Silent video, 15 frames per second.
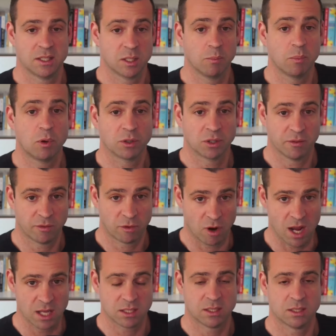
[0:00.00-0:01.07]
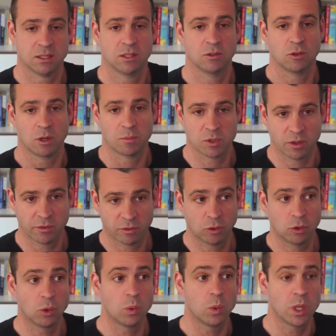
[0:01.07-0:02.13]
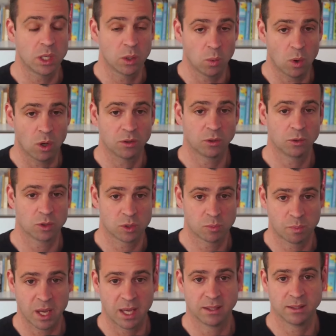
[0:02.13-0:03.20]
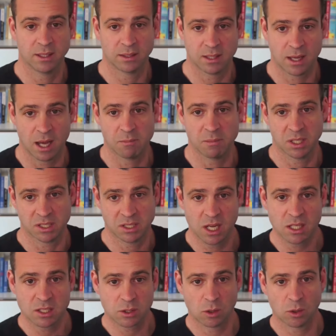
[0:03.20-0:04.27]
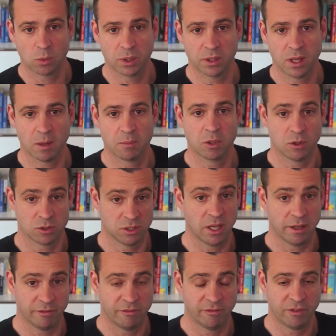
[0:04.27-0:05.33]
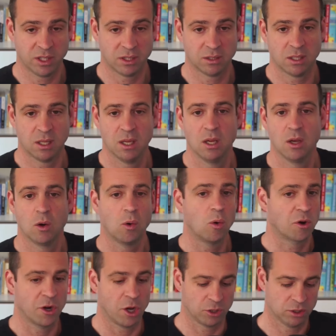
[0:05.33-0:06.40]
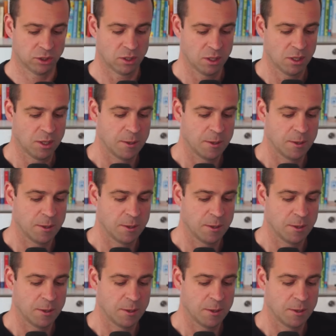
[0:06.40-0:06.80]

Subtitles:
That's important for us in terms of, do we want to spend the time in a sales call with them because they fit or not?